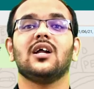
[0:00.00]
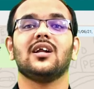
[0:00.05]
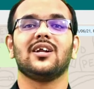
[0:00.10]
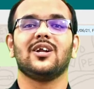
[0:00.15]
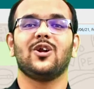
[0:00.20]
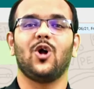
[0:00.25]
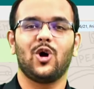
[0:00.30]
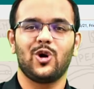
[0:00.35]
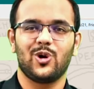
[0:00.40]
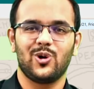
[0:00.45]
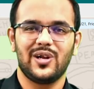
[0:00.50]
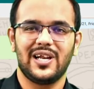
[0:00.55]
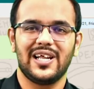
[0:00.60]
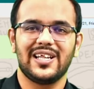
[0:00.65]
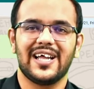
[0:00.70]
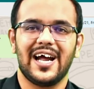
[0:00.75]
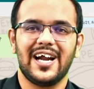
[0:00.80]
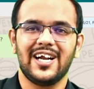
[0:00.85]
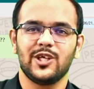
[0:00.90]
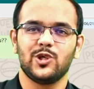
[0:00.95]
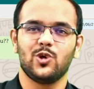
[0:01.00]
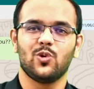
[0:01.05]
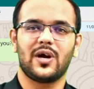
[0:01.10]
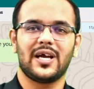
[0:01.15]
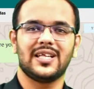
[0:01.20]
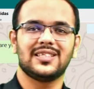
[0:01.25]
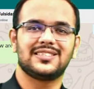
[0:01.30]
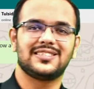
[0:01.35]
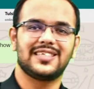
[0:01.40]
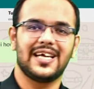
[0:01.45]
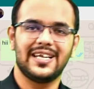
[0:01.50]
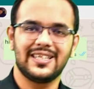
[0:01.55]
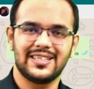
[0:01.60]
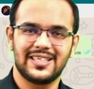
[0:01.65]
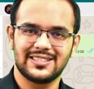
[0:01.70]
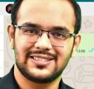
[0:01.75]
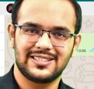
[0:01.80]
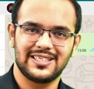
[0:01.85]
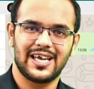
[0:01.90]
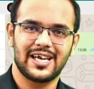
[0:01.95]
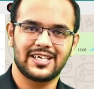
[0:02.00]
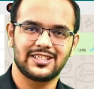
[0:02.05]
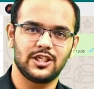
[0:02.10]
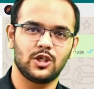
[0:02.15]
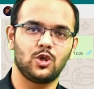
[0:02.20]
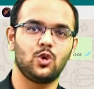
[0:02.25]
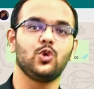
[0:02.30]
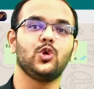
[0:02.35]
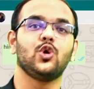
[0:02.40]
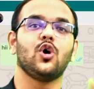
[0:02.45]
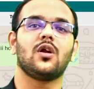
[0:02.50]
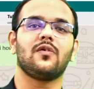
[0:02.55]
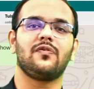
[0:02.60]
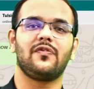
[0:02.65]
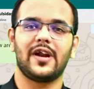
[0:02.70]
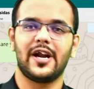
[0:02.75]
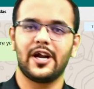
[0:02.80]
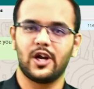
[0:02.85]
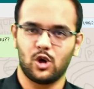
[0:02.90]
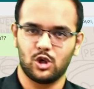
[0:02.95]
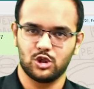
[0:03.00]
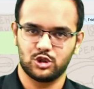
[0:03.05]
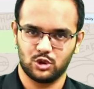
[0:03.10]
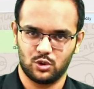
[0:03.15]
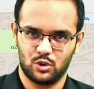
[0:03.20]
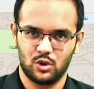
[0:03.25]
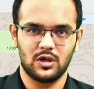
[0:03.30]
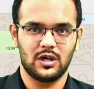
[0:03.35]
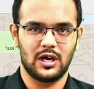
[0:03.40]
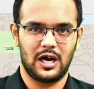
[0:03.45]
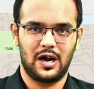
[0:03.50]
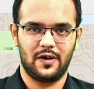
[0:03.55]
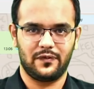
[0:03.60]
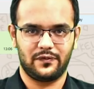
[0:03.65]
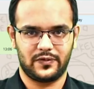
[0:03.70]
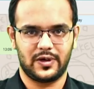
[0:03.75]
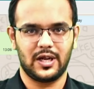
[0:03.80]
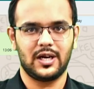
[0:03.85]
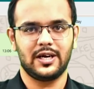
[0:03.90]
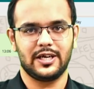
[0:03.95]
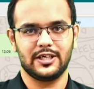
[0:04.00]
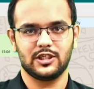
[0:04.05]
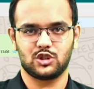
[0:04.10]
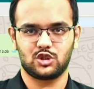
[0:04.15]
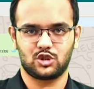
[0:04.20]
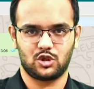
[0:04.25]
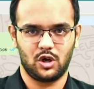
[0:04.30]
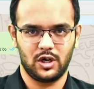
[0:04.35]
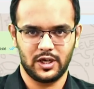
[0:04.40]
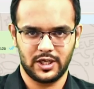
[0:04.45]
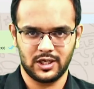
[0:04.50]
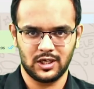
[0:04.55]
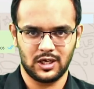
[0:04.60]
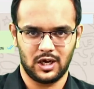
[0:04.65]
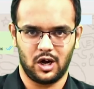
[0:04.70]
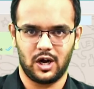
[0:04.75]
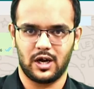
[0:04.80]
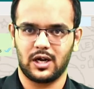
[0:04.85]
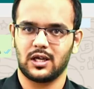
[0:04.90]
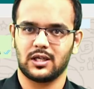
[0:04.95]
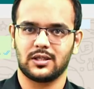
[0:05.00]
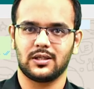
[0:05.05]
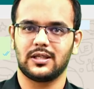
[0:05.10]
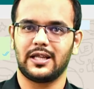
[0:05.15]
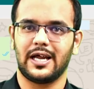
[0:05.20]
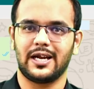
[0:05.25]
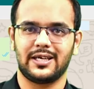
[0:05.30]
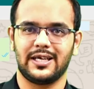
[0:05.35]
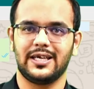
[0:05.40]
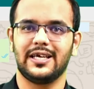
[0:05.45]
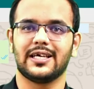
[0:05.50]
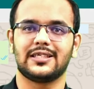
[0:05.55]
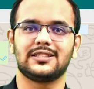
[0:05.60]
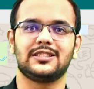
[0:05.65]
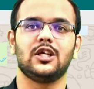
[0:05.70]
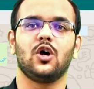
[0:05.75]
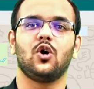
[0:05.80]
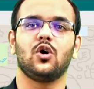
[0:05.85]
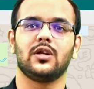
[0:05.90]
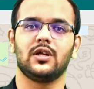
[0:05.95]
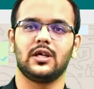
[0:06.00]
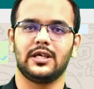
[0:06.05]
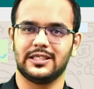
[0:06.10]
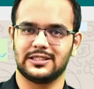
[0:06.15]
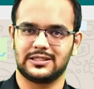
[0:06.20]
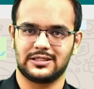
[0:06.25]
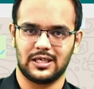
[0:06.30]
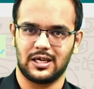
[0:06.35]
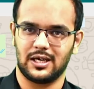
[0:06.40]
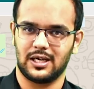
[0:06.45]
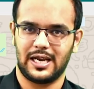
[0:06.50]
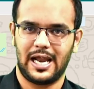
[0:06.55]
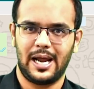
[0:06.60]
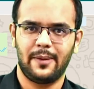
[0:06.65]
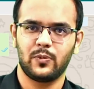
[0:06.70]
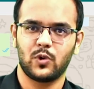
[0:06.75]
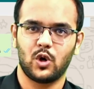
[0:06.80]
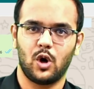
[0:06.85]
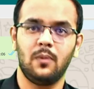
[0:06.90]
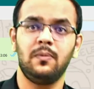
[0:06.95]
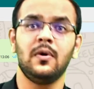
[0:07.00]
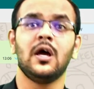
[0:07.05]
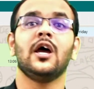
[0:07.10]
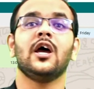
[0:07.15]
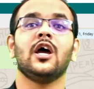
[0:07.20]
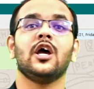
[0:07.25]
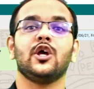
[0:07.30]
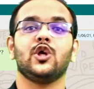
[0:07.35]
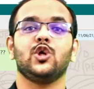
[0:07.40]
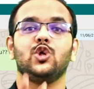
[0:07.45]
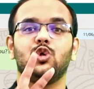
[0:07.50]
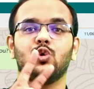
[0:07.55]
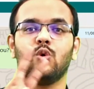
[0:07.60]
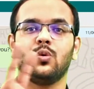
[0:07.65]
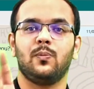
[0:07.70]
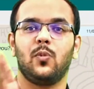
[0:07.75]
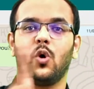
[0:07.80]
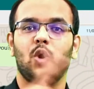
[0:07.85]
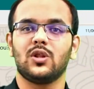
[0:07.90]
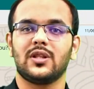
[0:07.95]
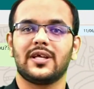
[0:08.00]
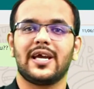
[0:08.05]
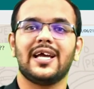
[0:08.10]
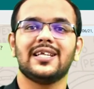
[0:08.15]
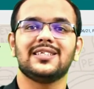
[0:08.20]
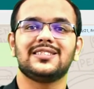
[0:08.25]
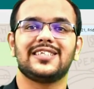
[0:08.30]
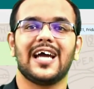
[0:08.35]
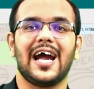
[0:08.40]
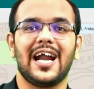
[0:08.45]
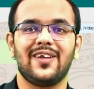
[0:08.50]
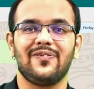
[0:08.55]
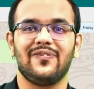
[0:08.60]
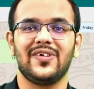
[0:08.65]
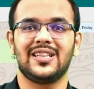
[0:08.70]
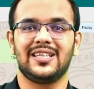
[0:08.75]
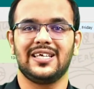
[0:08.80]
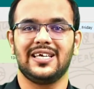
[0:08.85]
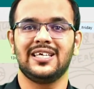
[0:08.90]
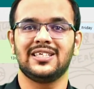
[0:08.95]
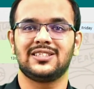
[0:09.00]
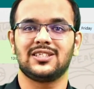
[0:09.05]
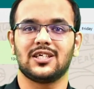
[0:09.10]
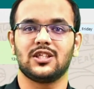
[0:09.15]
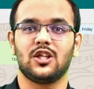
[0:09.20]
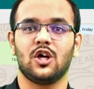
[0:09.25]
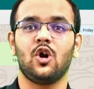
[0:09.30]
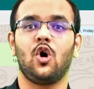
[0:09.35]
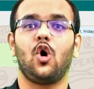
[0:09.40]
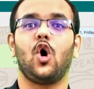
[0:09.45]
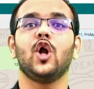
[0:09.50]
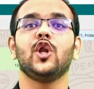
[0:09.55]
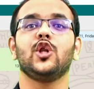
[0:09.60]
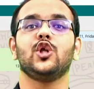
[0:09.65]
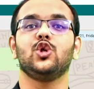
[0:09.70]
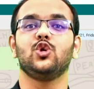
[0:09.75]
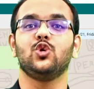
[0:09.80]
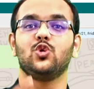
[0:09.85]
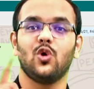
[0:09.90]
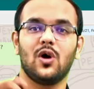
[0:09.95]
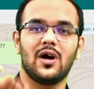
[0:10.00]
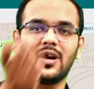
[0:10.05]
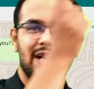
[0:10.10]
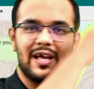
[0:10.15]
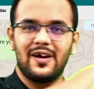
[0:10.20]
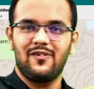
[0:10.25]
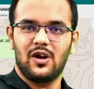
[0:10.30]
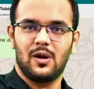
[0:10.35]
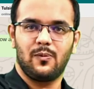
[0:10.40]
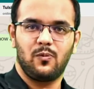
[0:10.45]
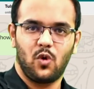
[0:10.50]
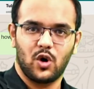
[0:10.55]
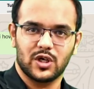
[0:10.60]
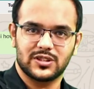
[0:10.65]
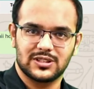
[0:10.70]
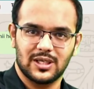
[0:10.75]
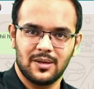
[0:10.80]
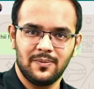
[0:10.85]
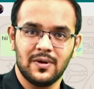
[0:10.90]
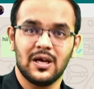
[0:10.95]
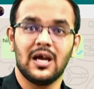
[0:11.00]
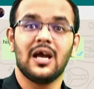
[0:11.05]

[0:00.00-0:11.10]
not only that, you can send this exe to your friend also. After installing that exe on his laptop, you both can chat with each other on your developed WhatsApp,